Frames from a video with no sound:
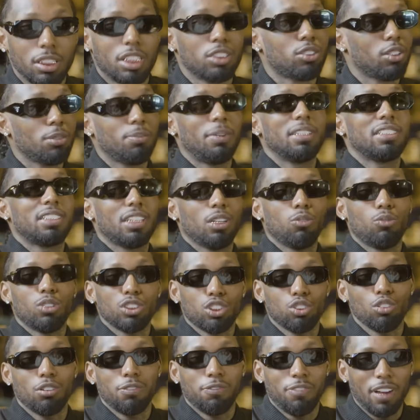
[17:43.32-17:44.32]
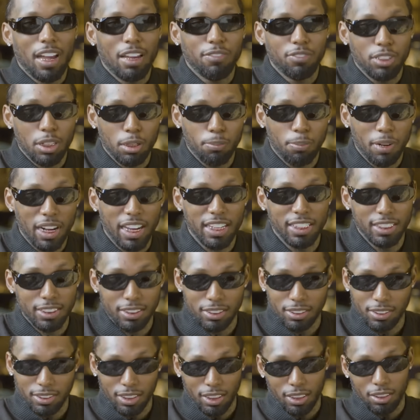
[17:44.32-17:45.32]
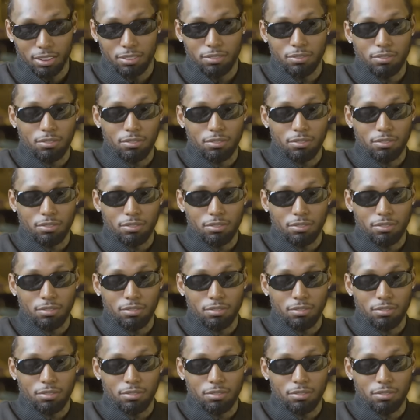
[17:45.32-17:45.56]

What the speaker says: that's what I'm about to say. What's your 5-year plan in the thing?